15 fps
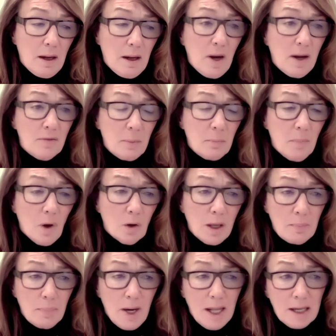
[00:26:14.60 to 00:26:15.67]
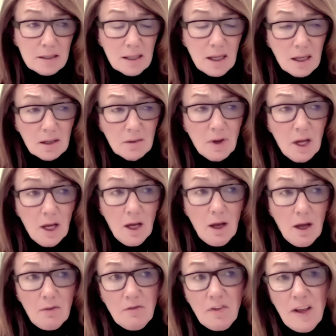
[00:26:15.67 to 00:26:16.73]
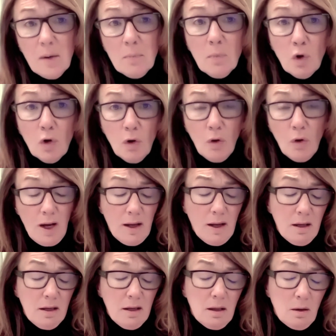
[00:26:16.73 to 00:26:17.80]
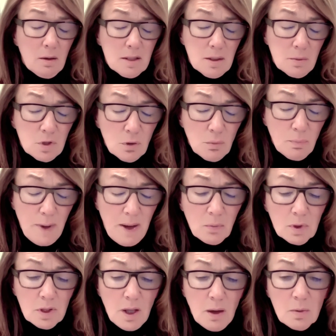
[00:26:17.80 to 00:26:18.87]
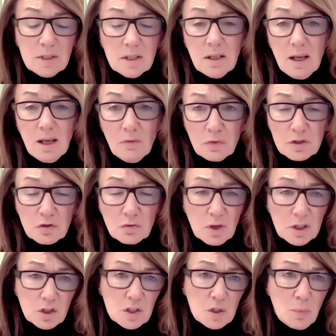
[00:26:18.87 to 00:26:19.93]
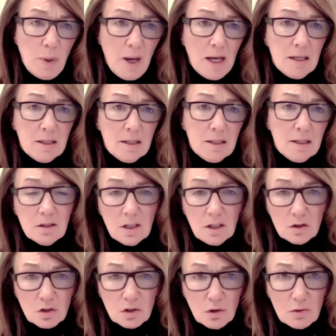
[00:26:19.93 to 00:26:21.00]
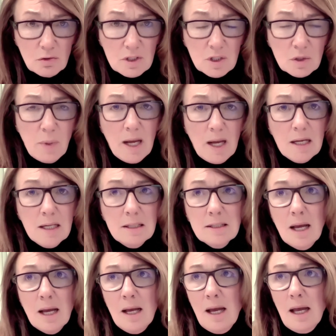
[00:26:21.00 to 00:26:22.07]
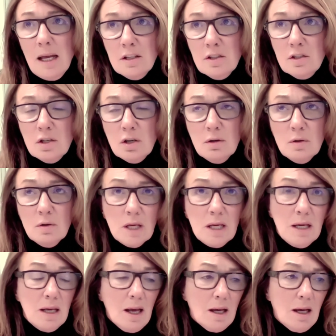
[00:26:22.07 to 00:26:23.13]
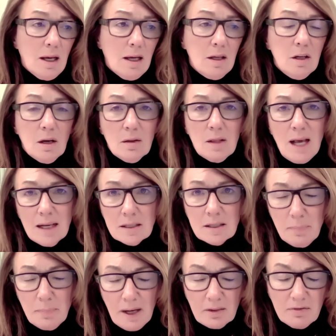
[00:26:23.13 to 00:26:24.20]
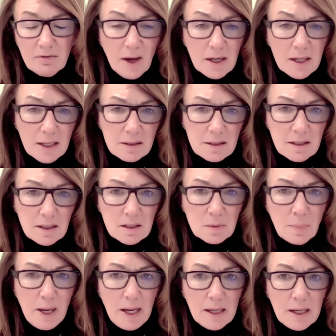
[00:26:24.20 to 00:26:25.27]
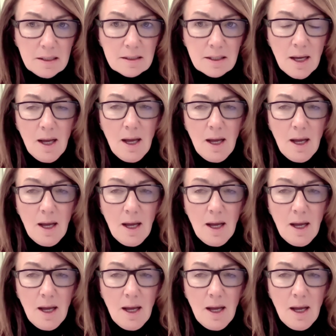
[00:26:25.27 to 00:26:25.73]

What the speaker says: private market players kind of veer more, as I'm sure Ben will know, into the infrastructure space, into the insurance space, into the, the asset-backed financing space.